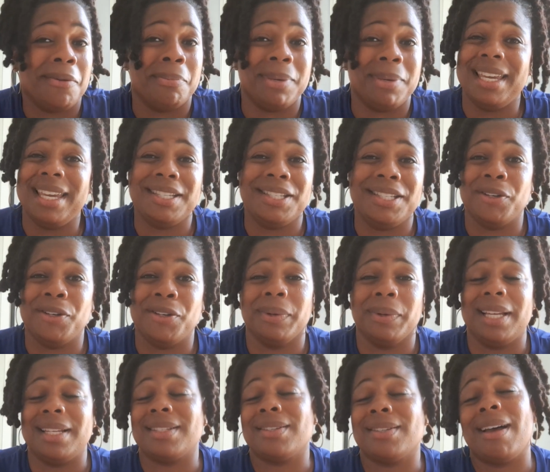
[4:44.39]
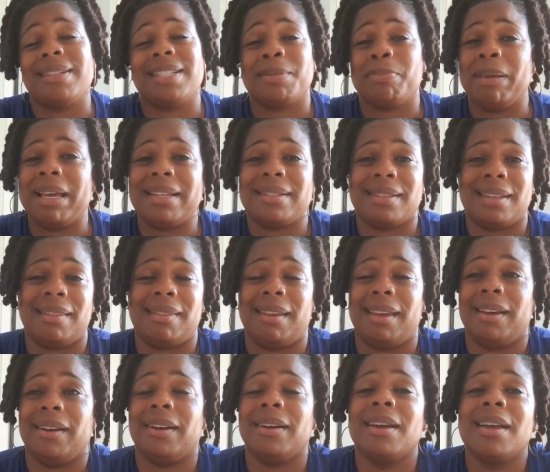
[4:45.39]
be easier to read, so I just placed it
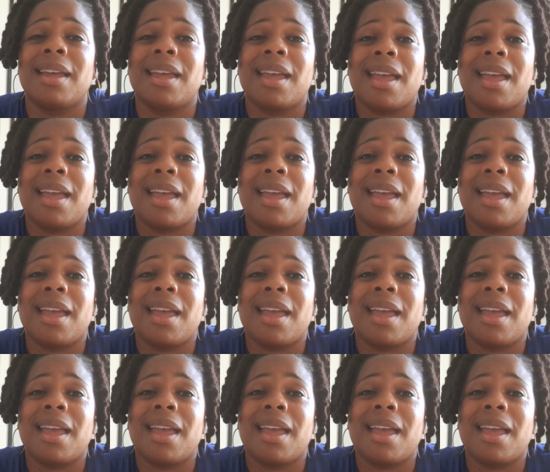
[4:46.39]
there.